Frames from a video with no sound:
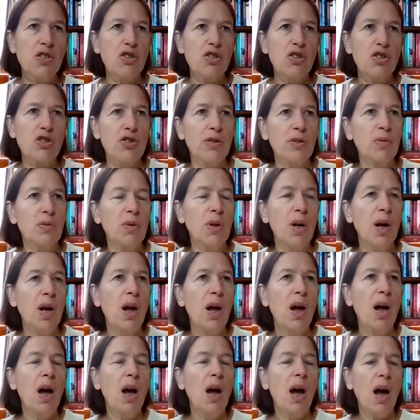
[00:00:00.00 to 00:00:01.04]
true.
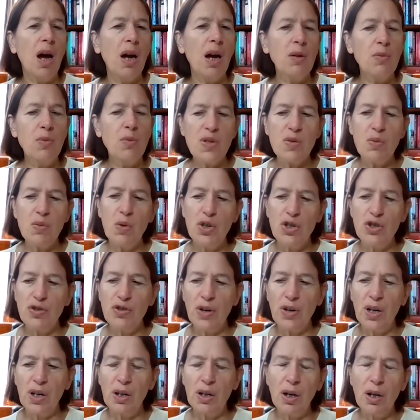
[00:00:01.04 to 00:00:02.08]
I was
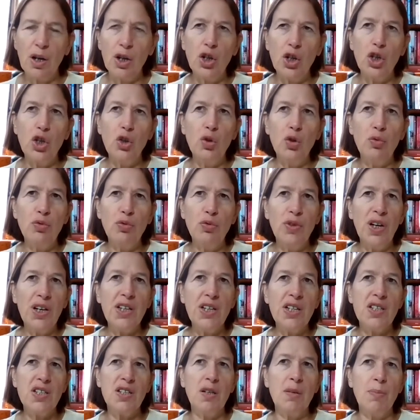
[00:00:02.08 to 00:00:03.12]
wondering, you
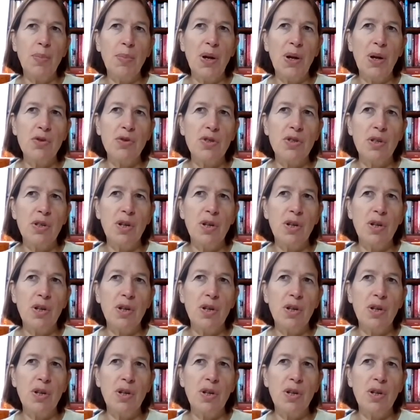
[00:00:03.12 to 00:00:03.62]
write about